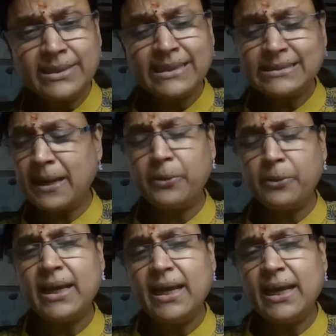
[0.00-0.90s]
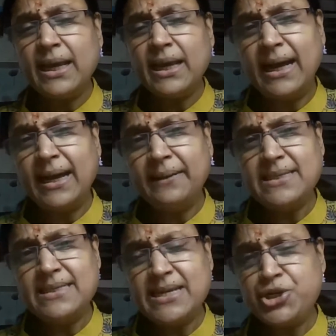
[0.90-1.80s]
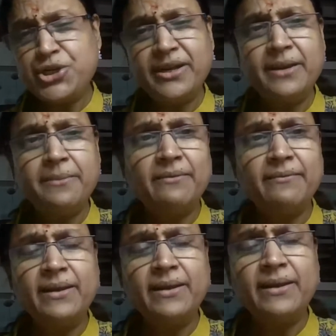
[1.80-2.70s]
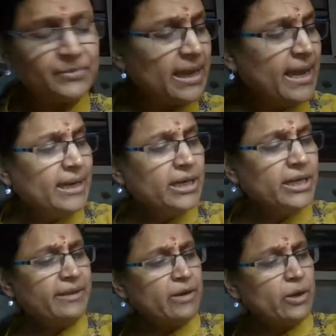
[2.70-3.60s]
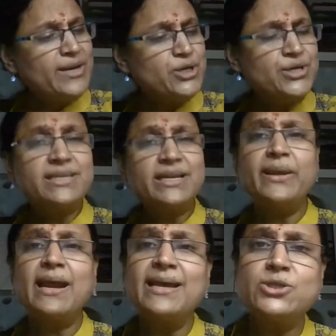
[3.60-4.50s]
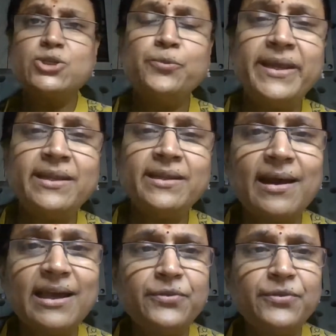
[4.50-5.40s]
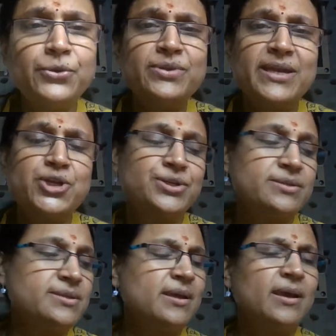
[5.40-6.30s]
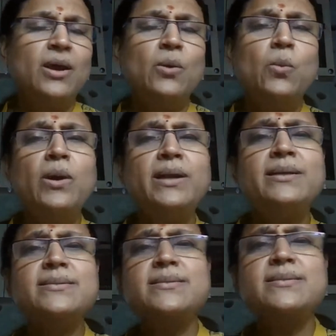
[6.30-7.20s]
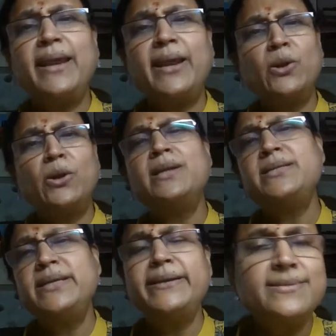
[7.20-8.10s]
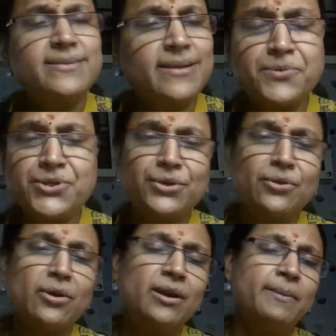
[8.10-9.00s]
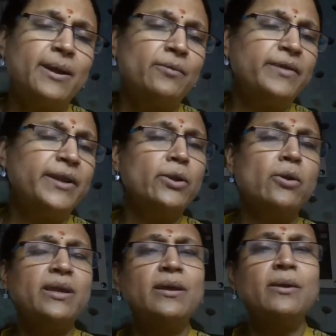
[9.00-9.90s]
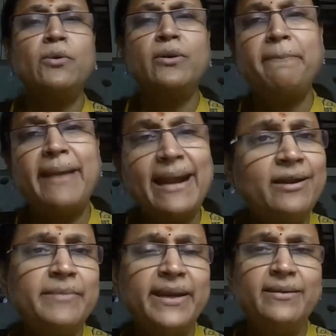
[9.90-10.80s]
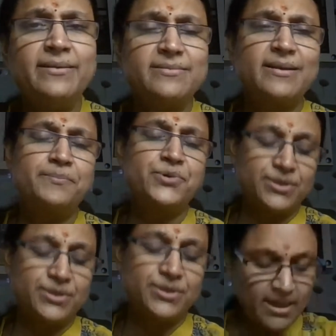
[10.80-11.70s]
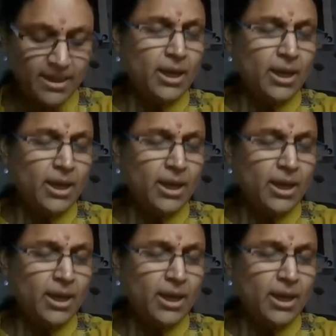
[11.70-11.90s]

So that's about this engineering marvel. Now there were questions that were asked to me in the last few sessions. What is this technology disruption all about? We are talking about pandemic disruption.